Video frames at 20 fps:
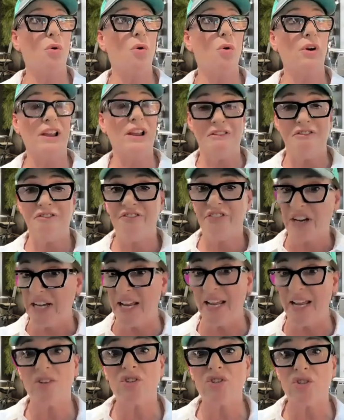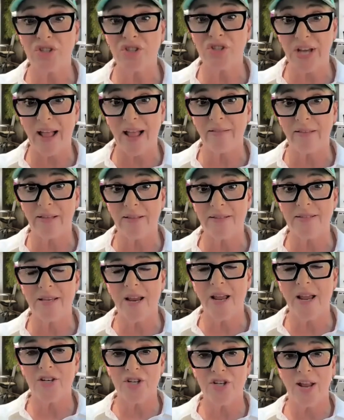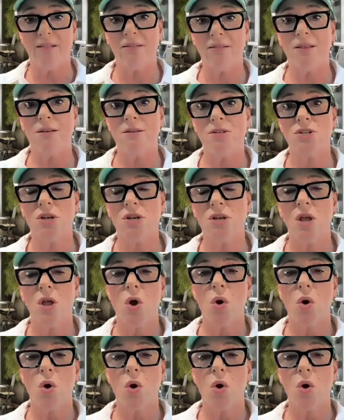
or a financial challenge.